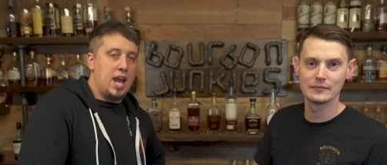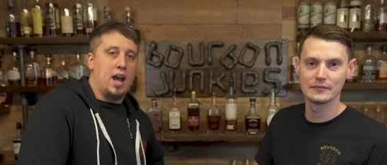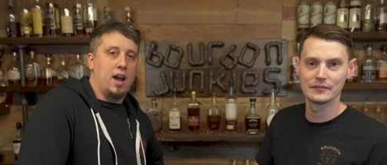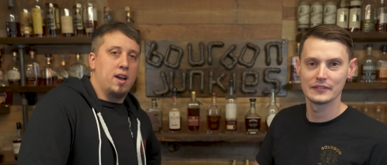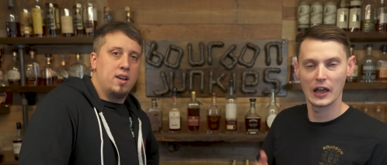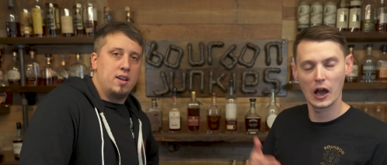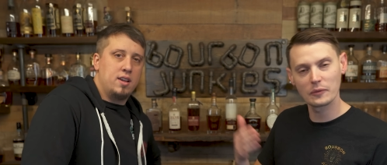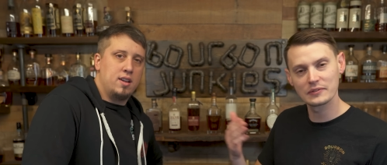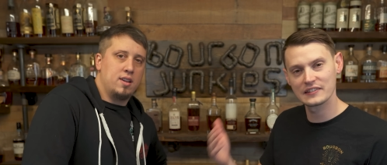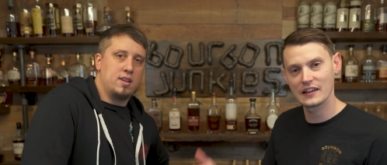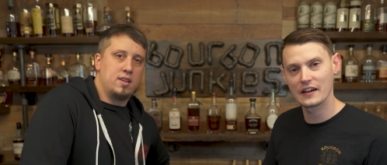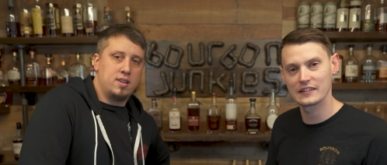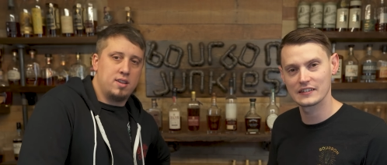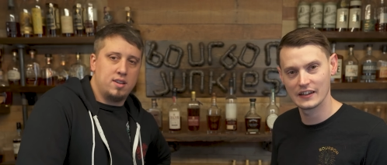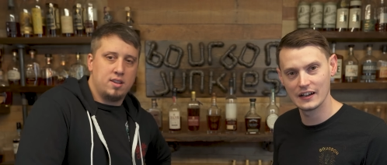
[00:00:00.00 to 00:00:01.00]
Speaker 1: Yeah. Helps us
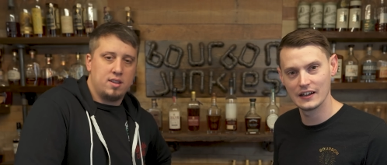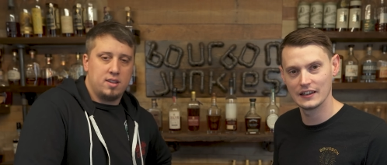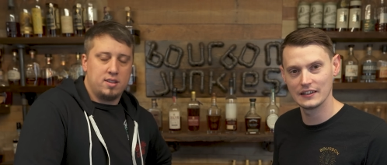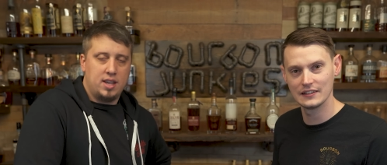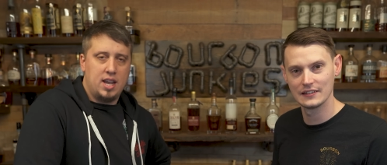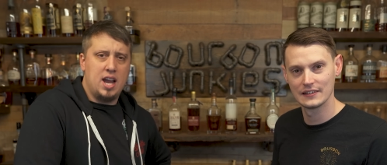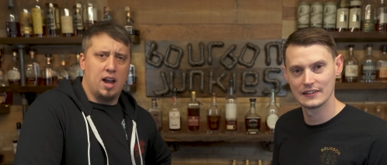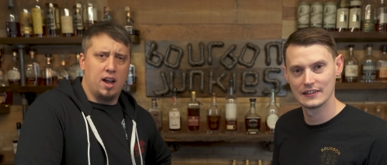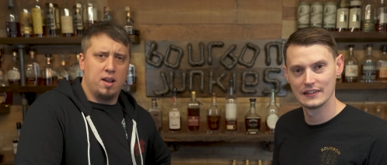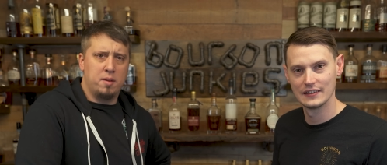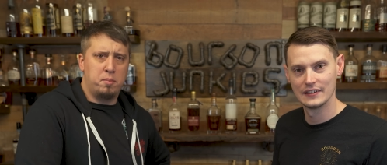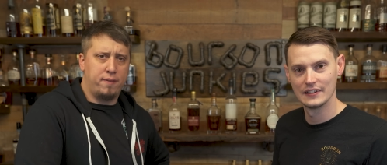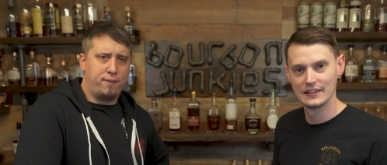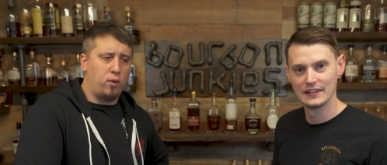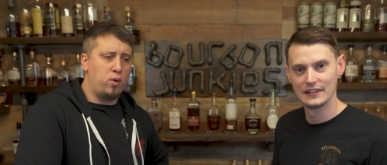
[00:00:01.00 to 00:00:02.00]
out a ton. Yeah,
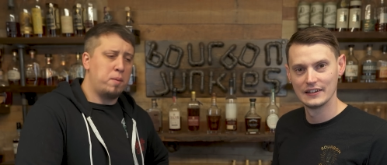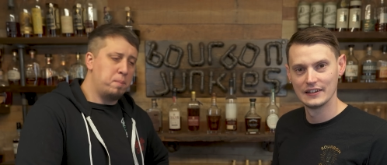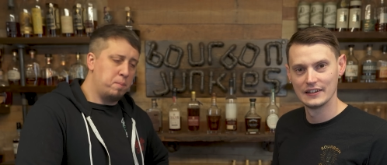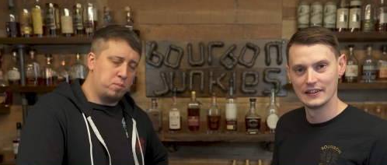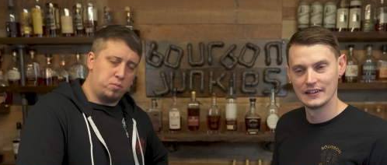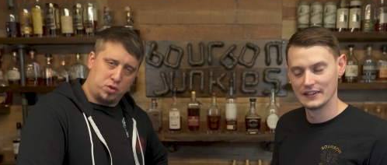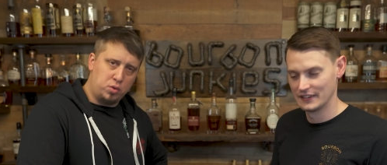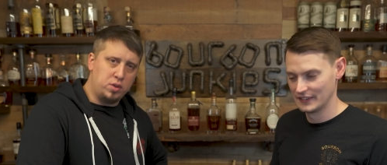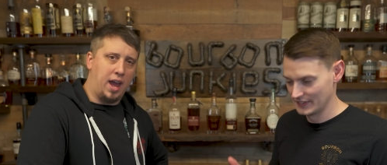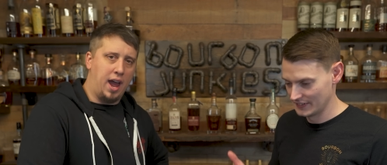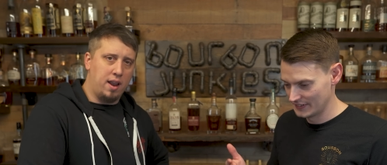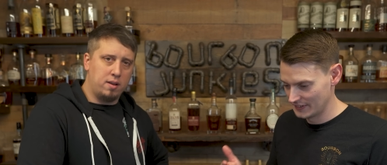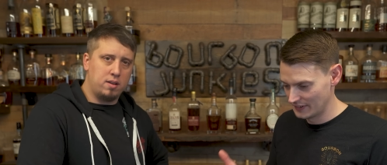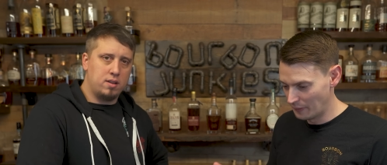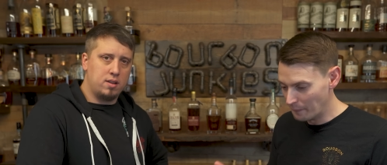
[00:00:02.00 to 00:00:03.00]
Speaker 2: before we do
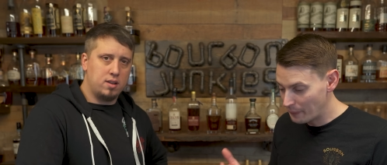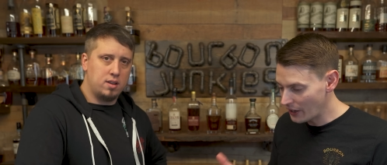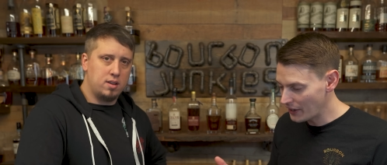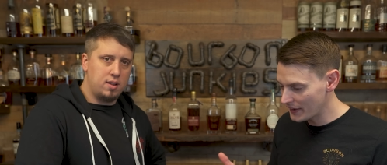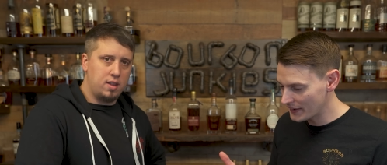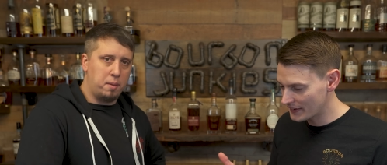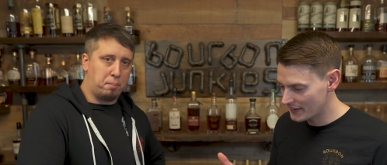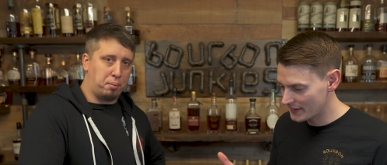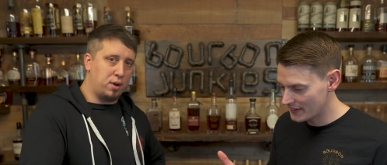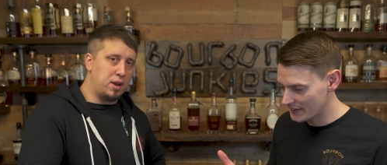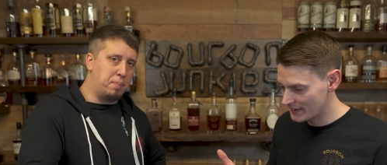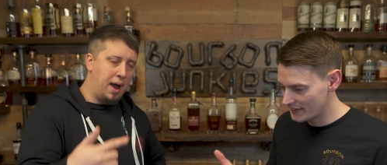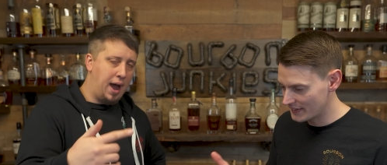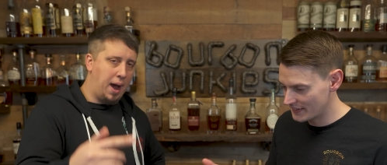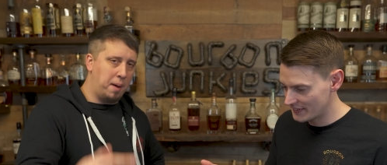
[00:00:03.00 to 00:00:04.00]
that. But.
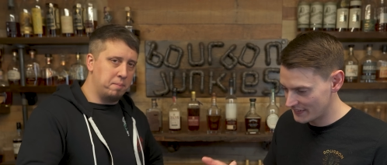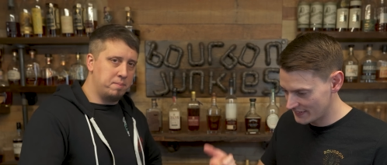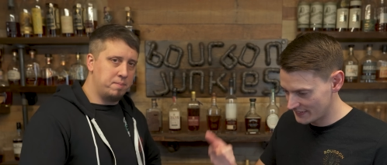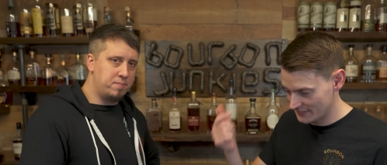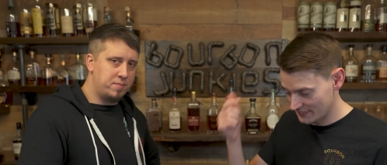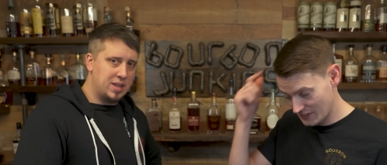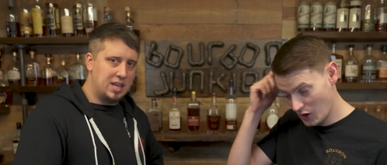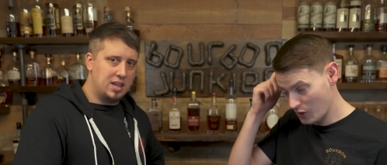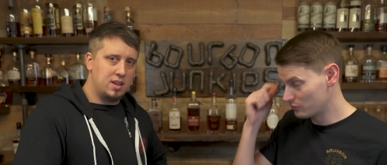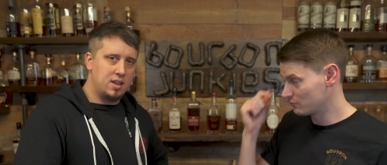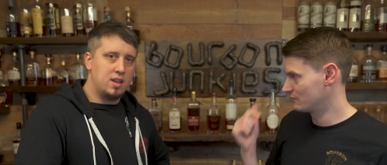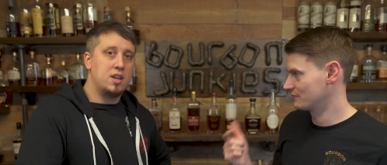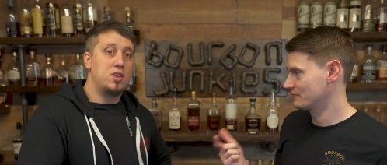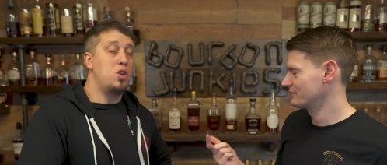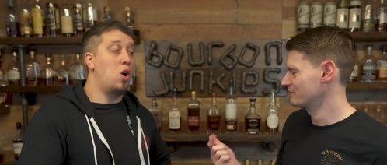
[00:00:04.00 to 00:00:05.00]
Pre-pop. Nope.
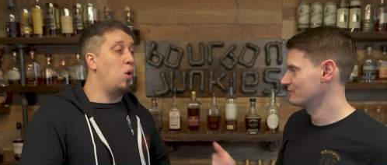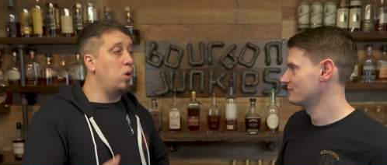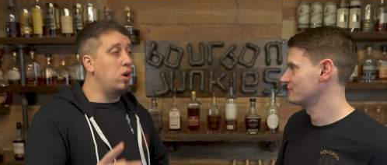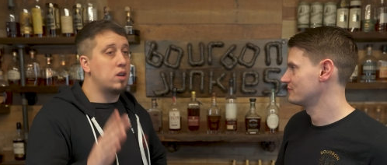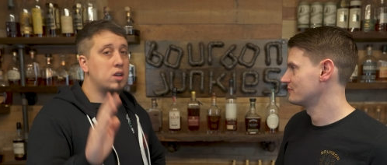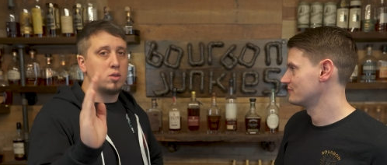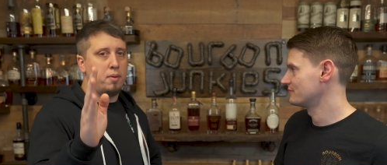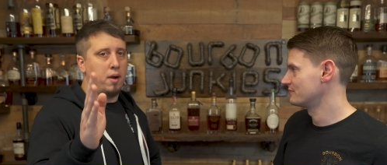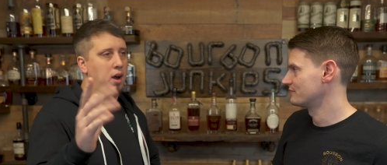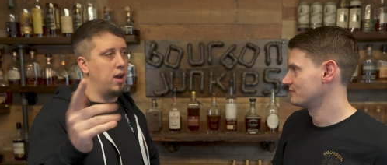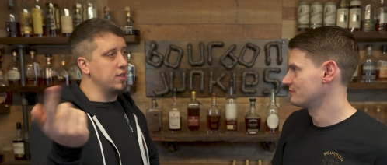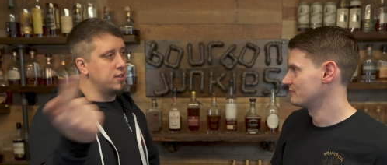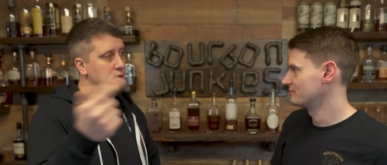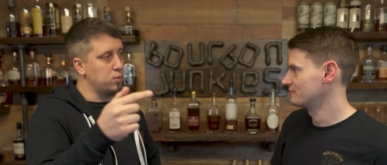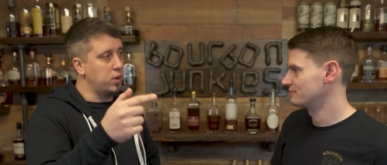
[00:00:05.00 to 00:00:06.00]
No,
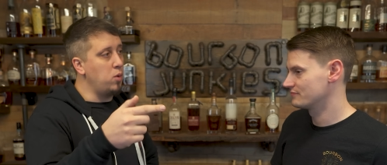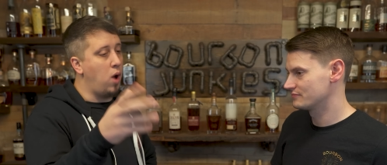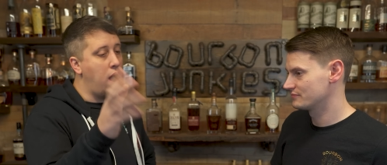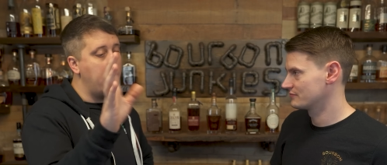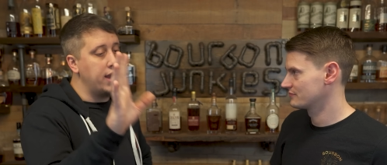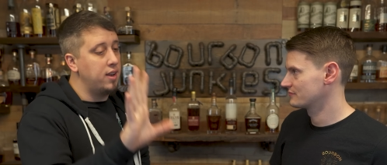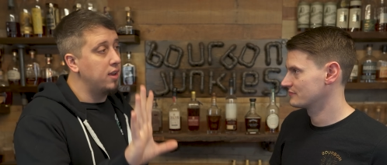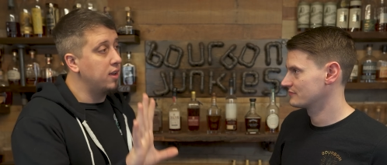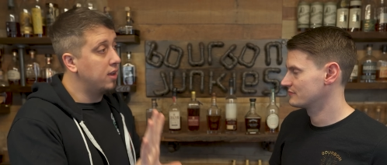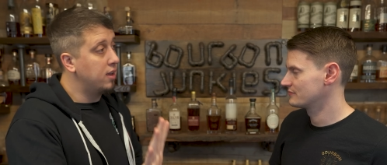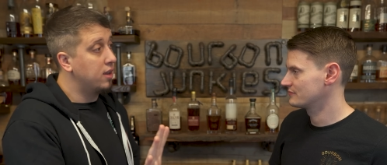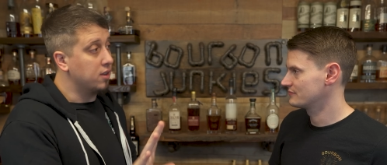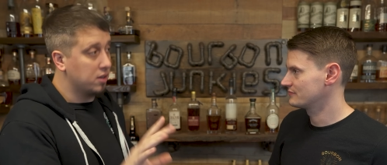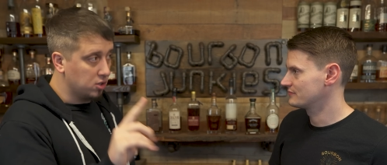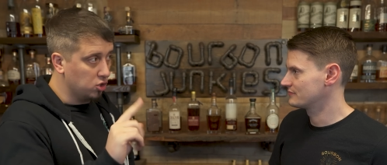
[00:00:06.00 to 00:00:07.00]
pause, rewind,
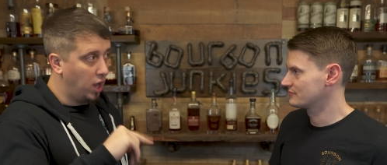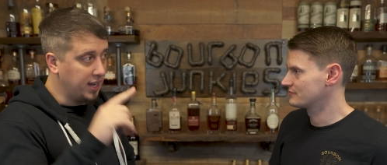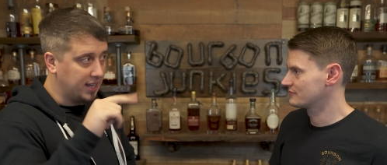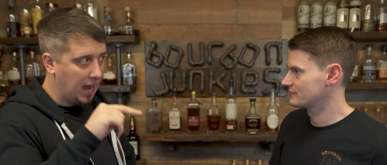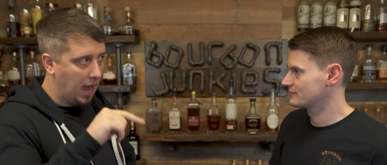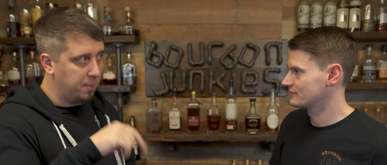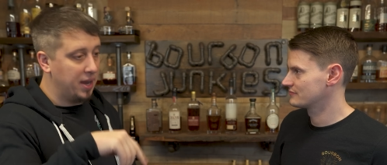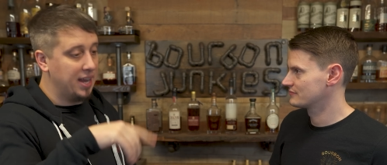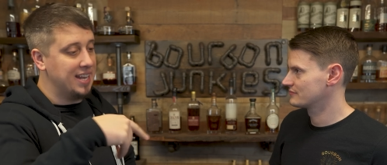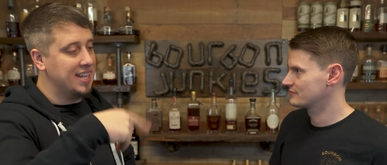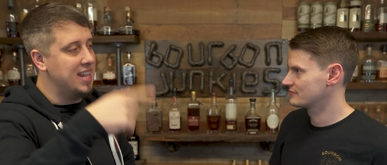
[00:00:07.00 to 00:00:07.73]
like, comment,